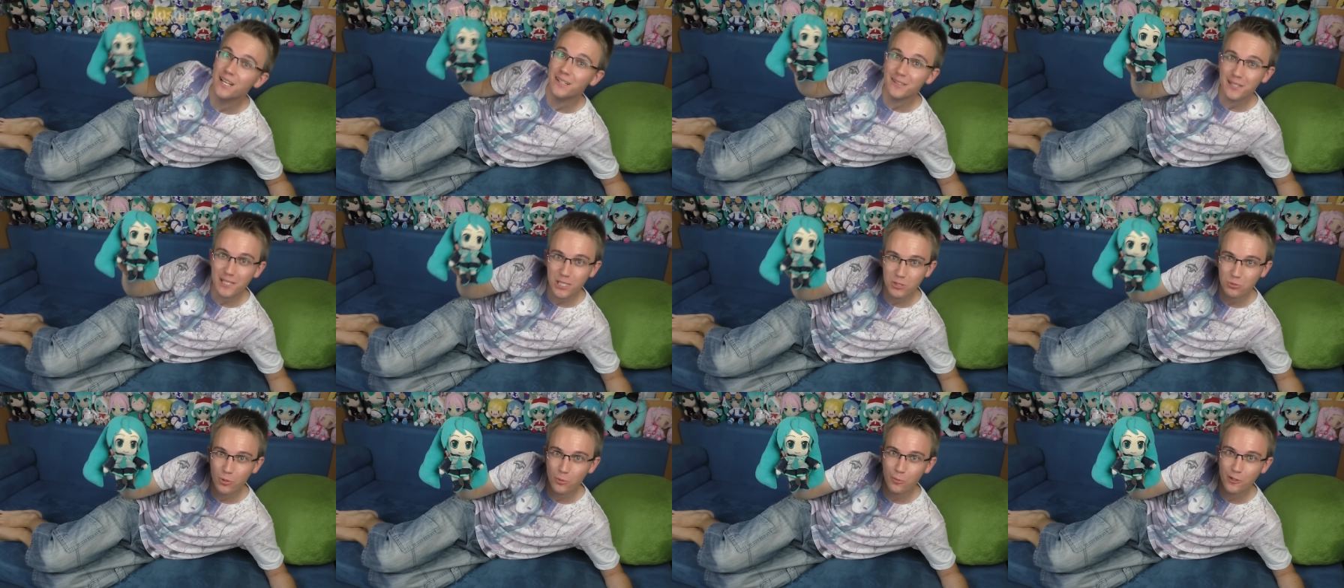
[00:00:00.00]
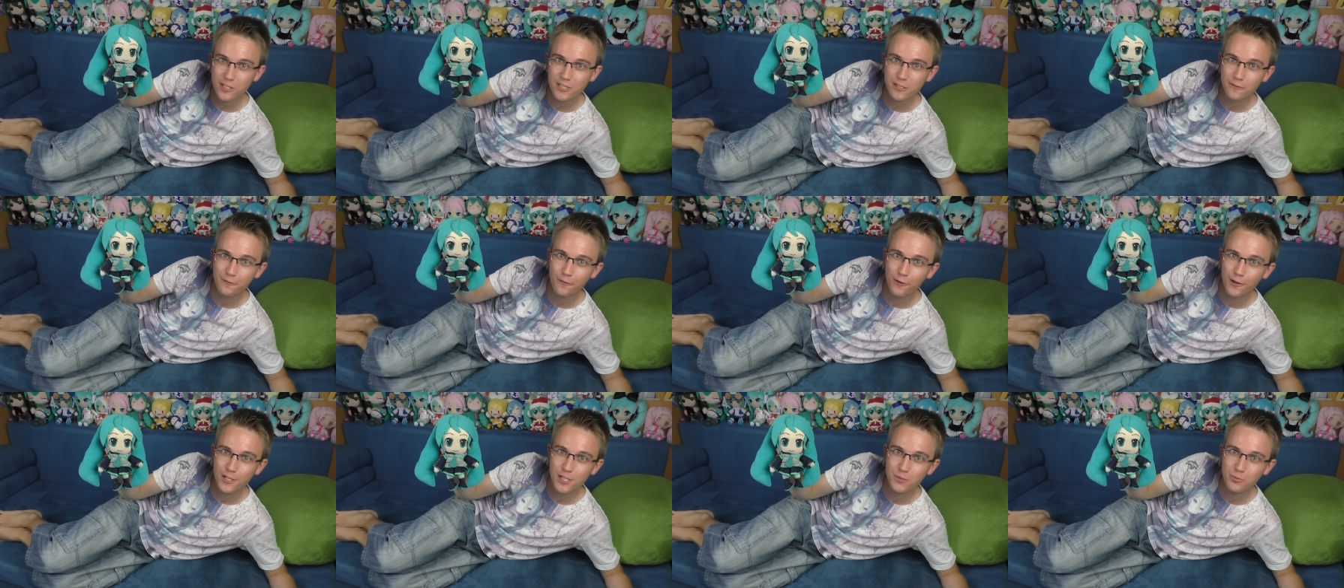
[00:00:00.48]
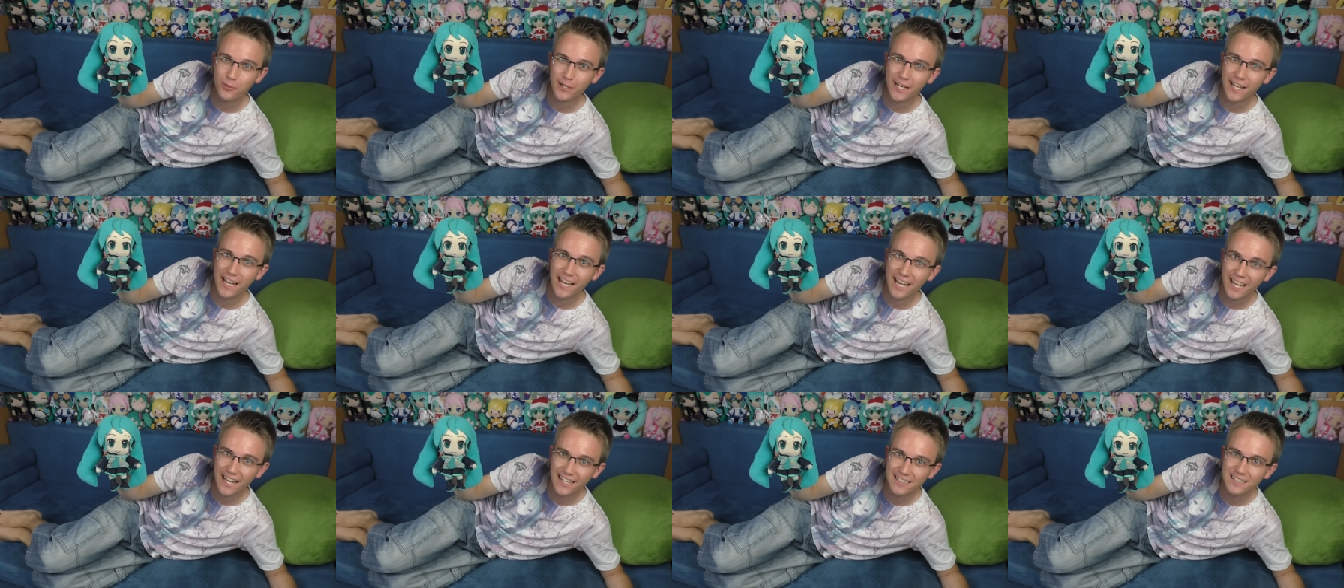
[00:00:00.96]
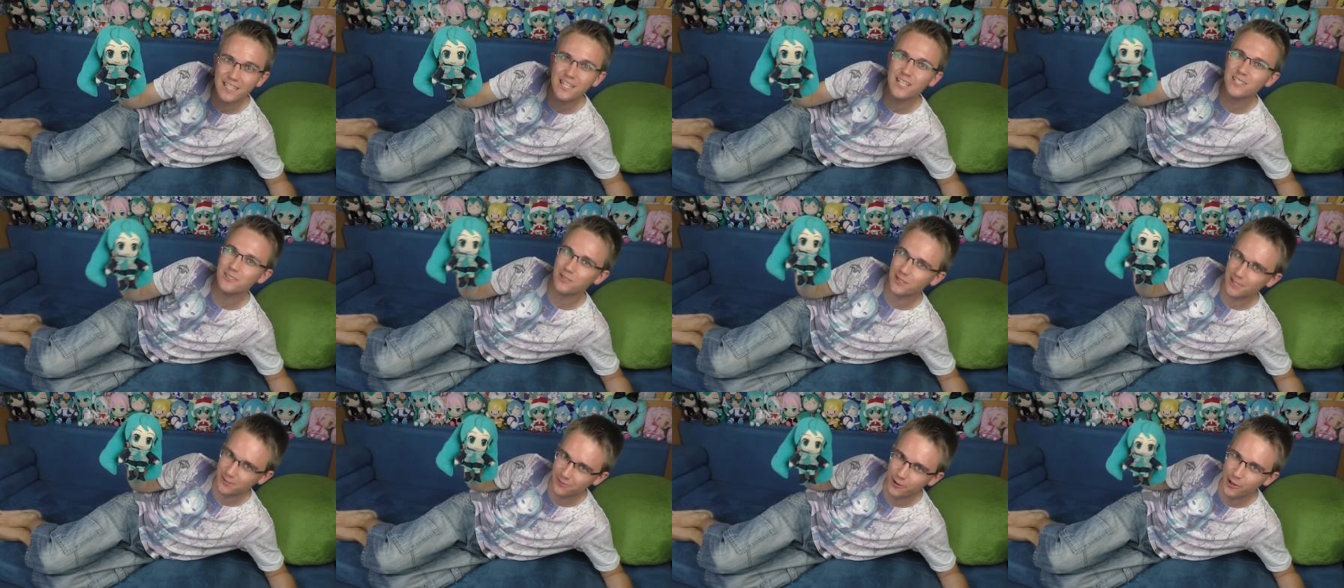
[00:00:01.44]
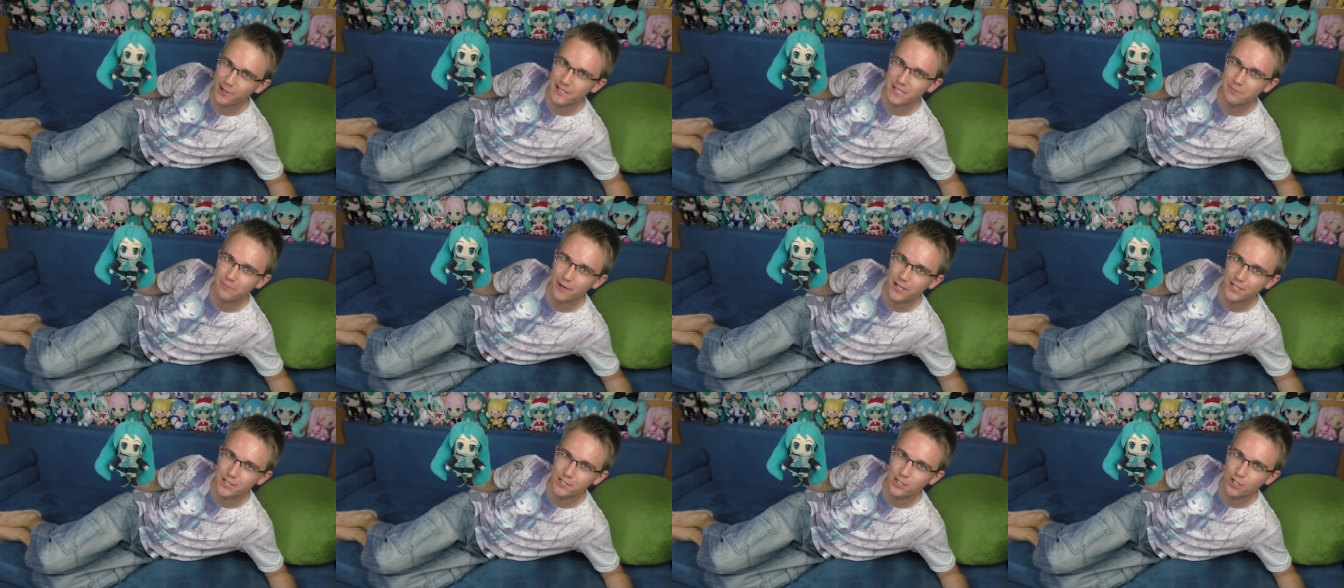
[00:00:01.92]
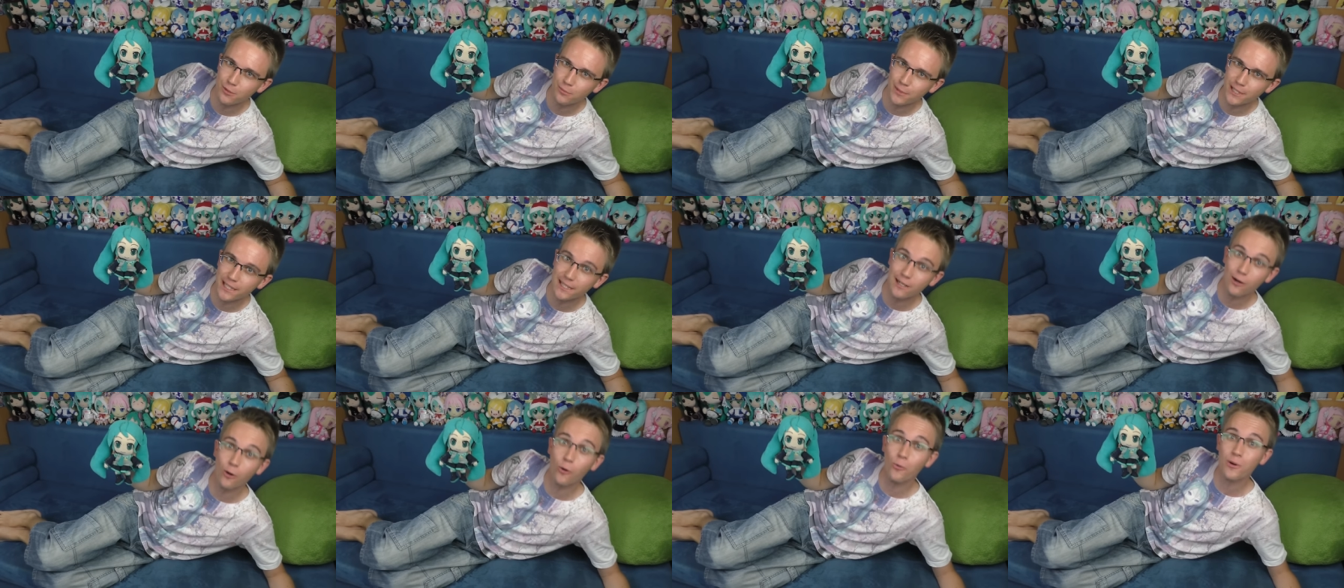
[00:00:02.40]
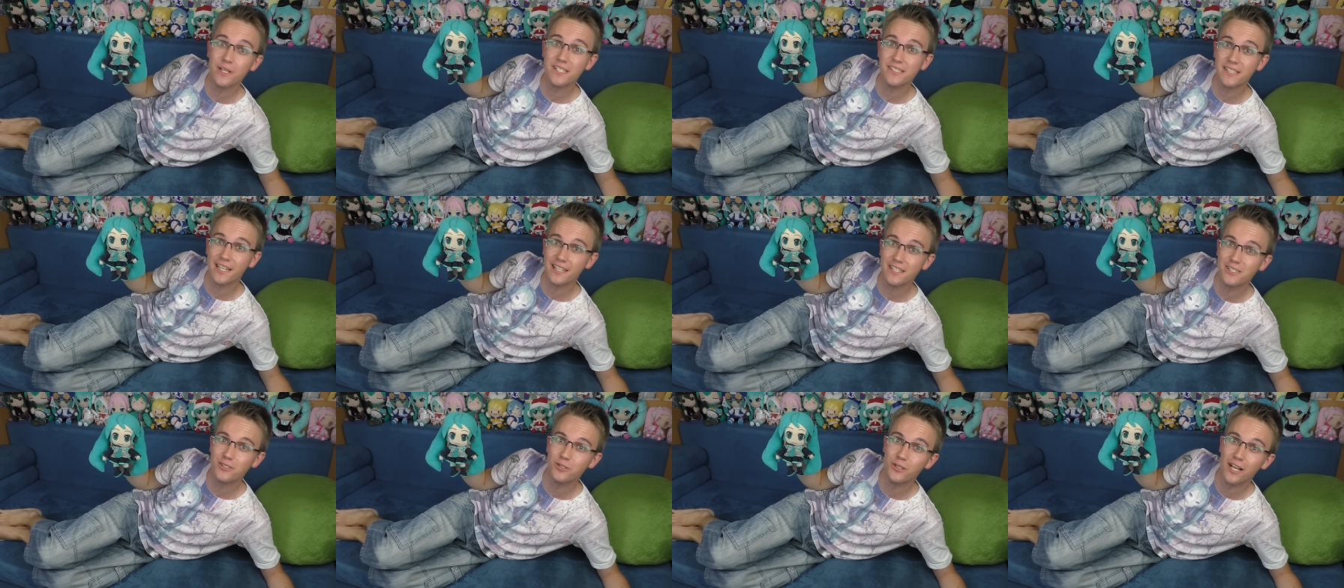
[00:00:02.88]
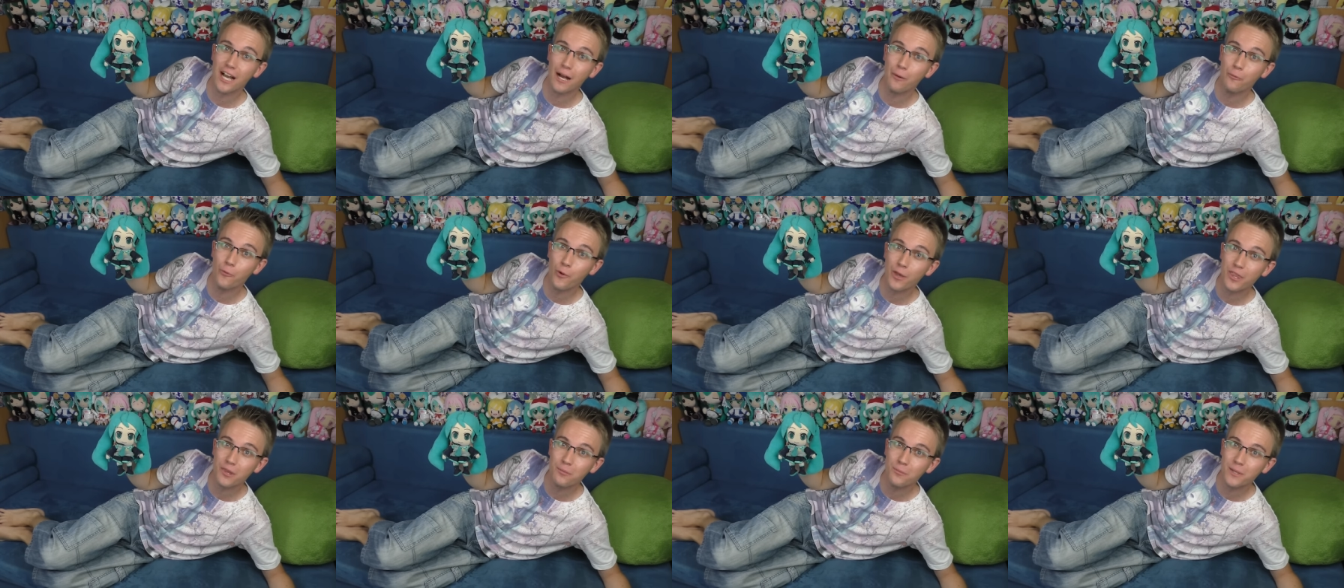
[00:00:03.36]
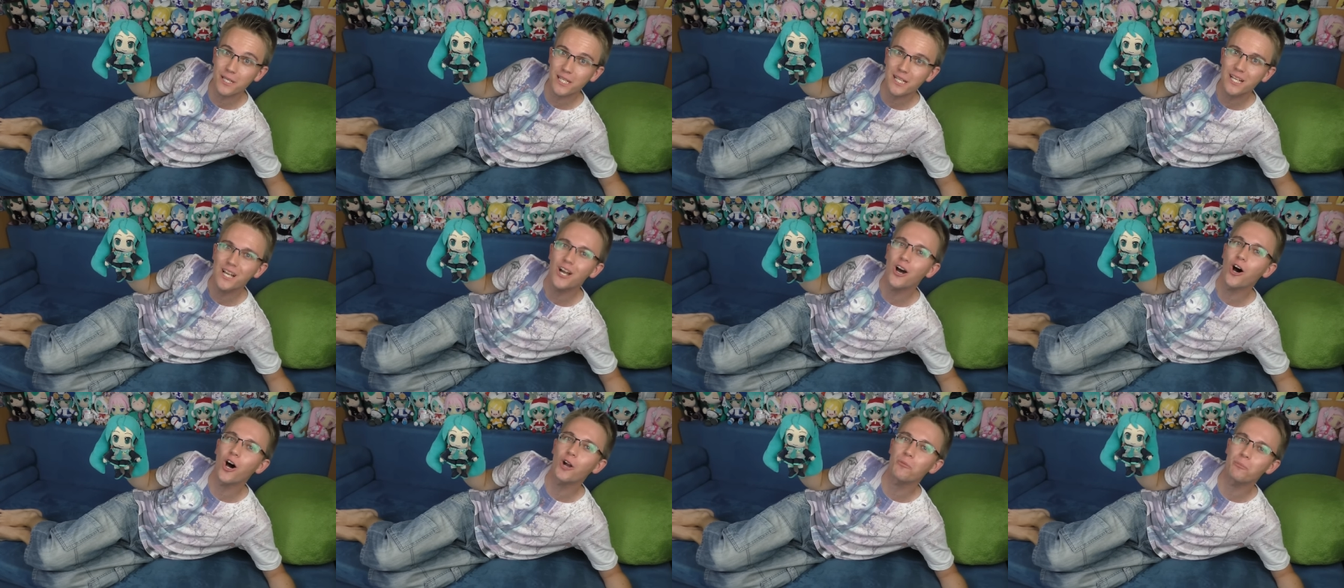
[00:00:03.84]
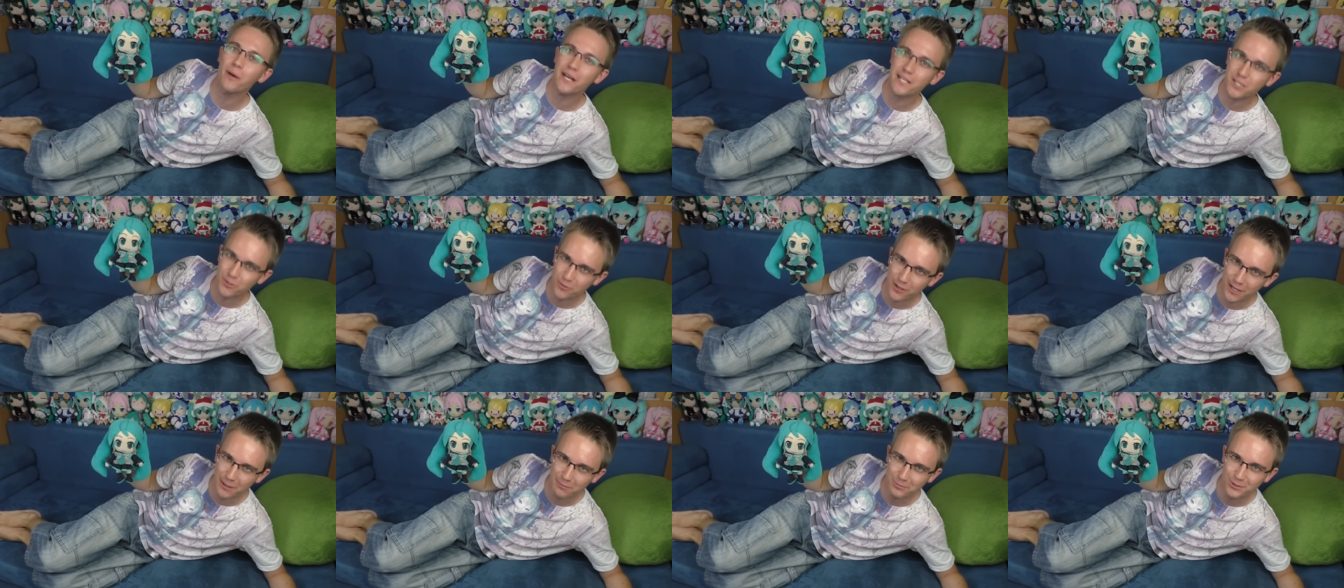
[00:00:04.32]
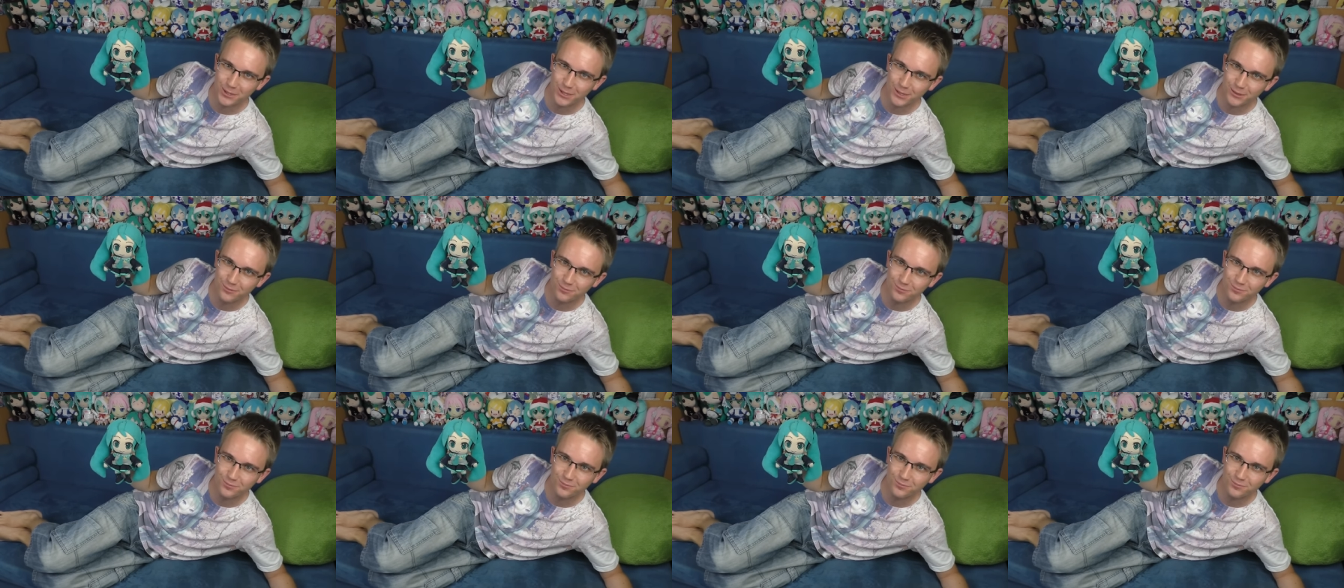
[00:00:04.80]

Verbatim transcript: This one was the first one I had, so it's very special to me and always gets to come with me on my trips.